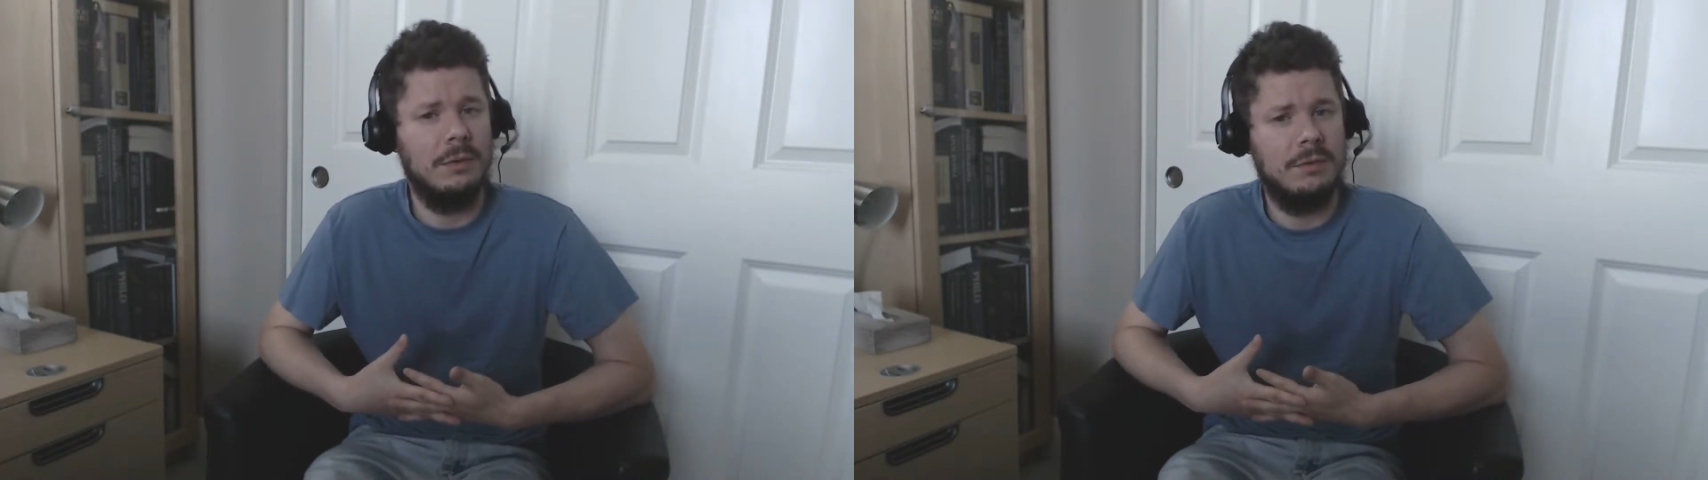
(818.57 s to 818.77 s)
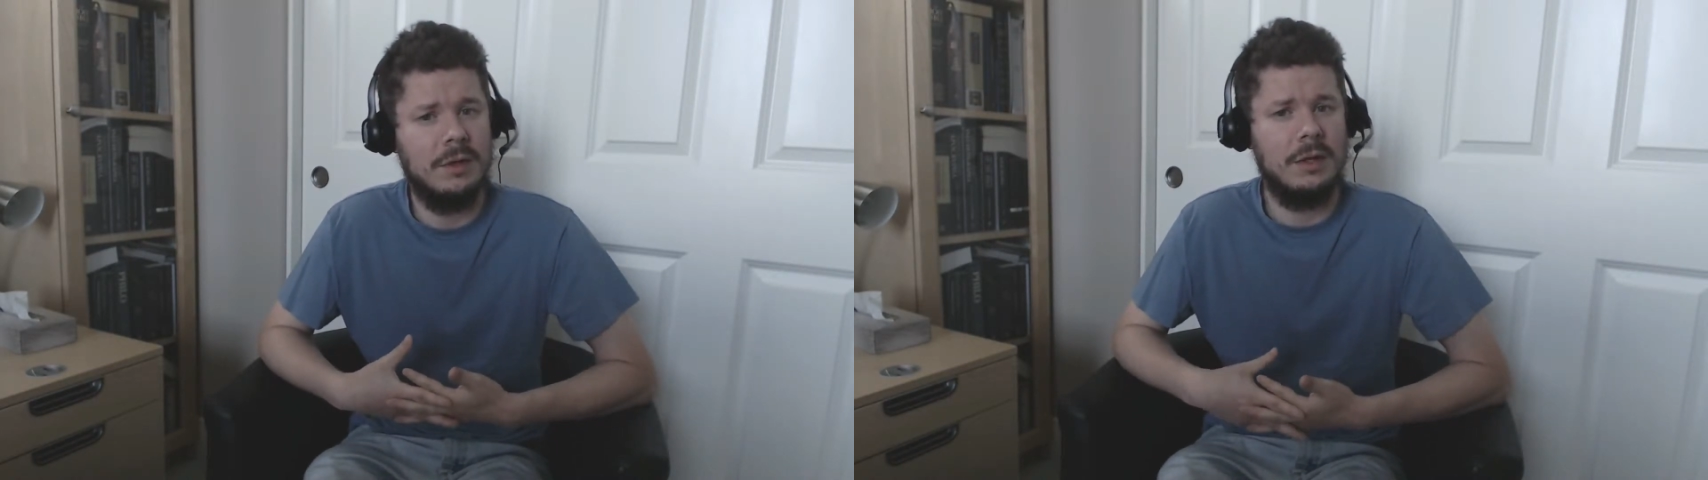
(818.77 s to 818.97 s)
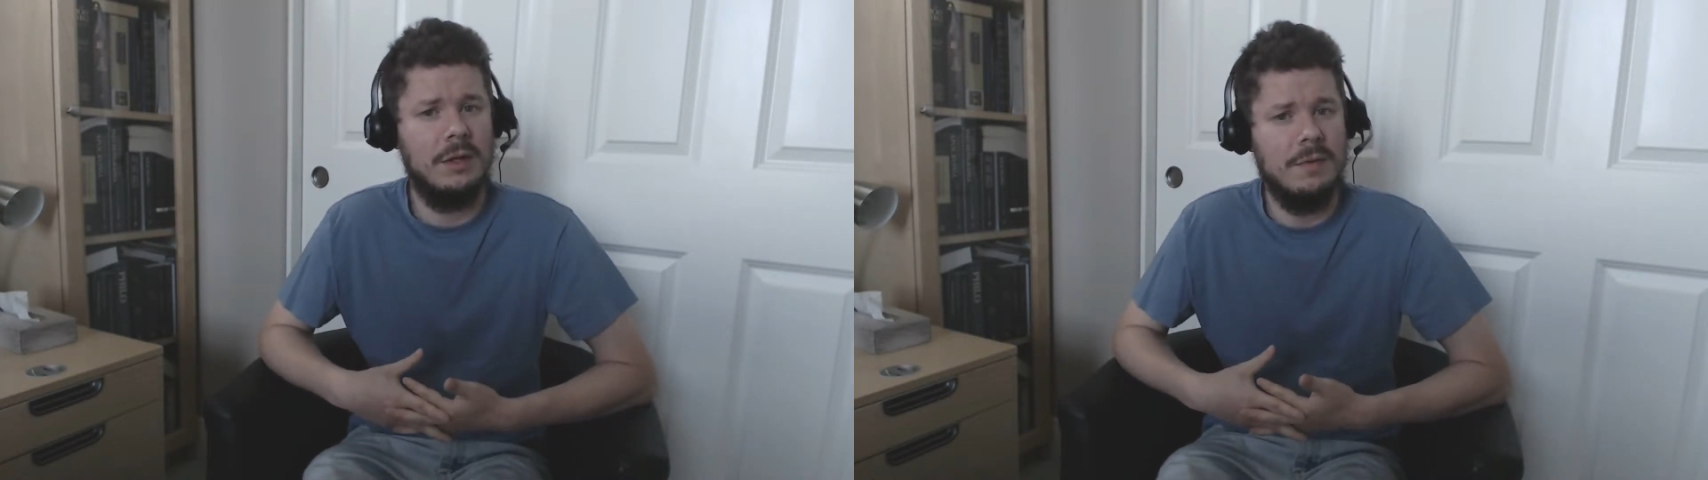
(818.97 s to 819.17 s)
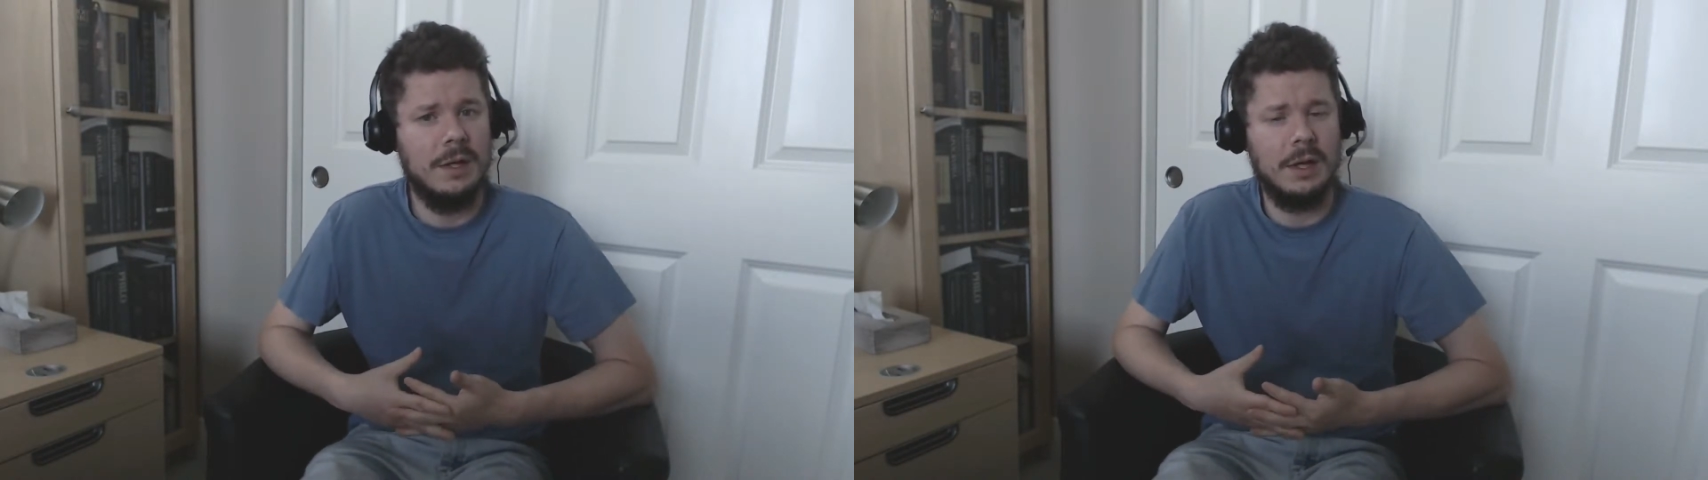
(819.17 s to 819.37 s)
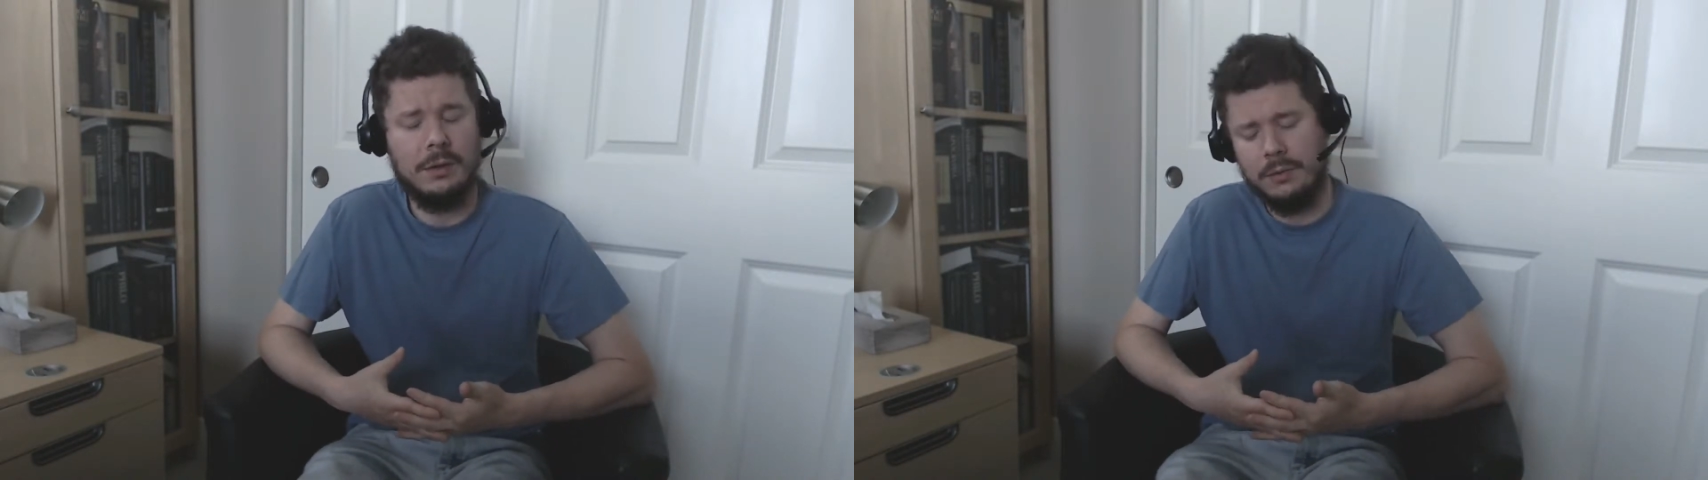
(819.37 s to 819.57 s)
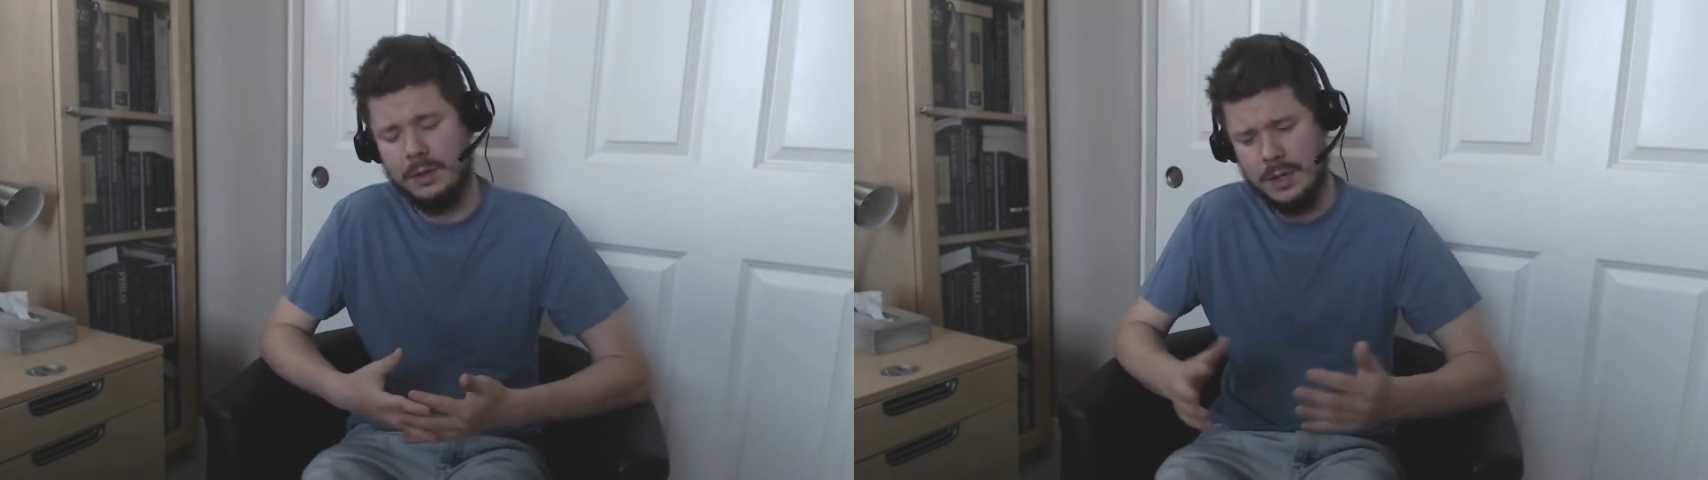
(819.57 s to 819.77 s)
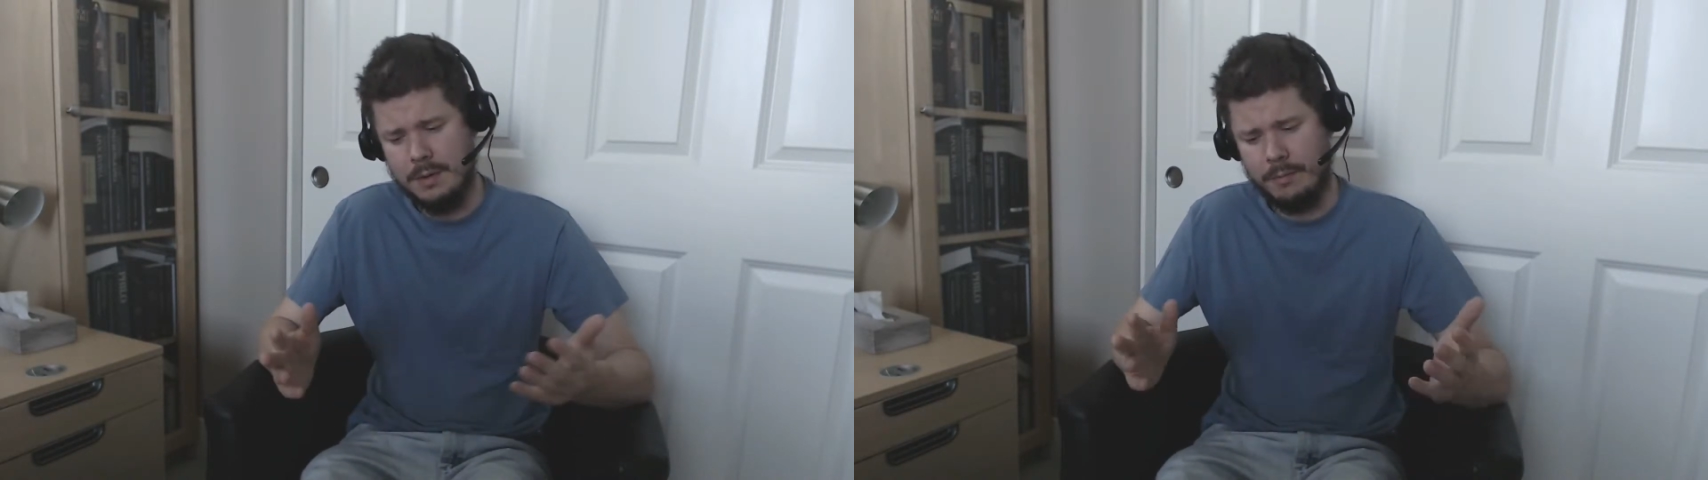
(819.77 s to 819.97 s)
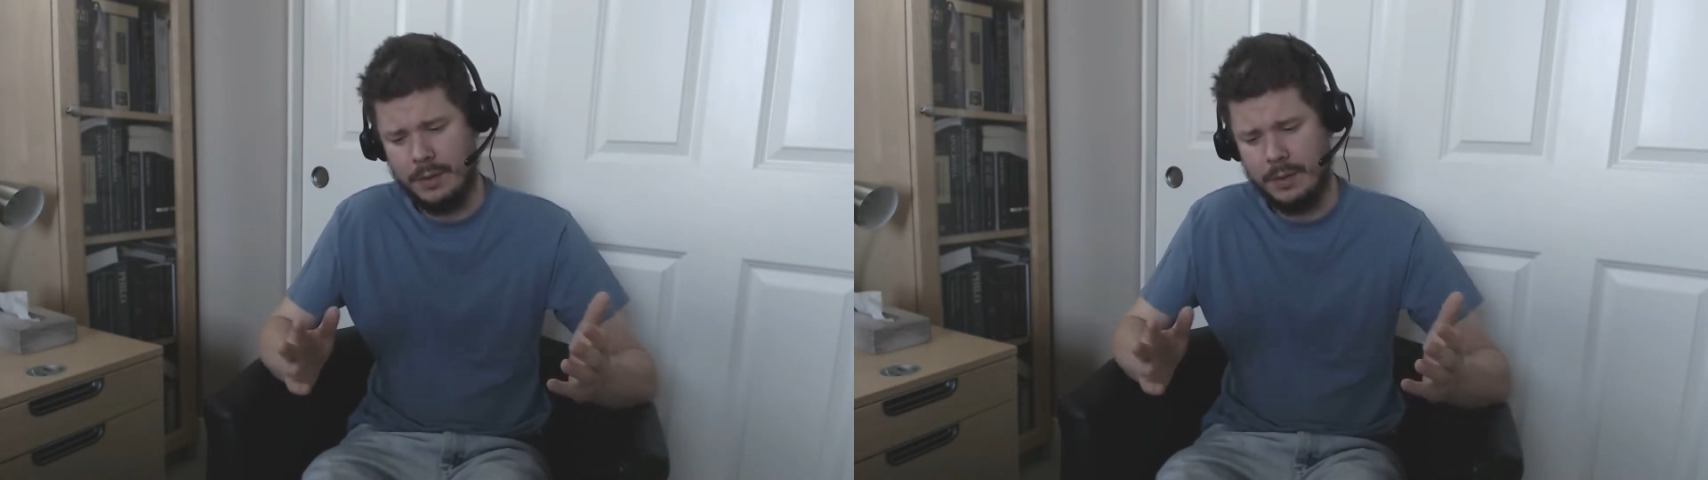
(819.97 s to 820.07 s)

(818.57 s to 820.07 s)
of the living Elohim,